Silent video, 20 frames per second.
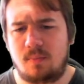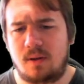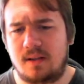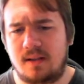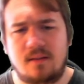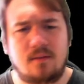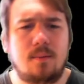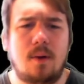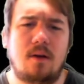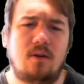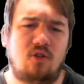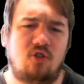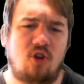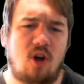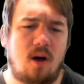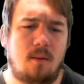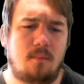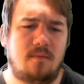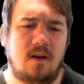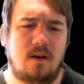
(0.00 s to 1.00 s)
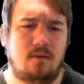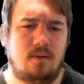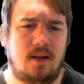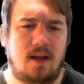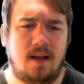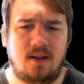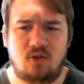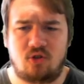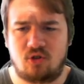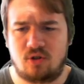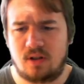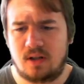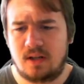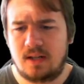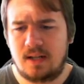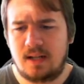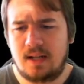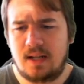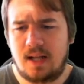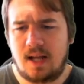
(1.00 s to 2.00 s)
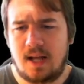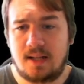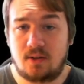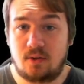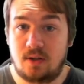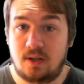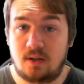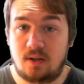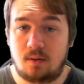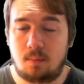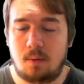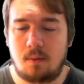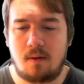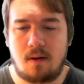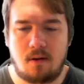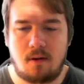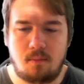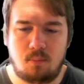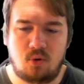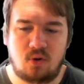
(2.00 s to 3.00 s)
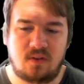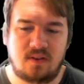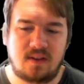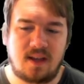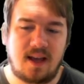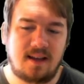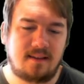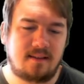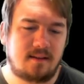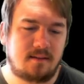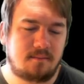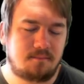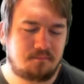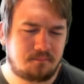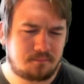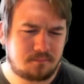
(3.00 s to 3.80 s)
but it's very sharp variation, and you need to be very precise.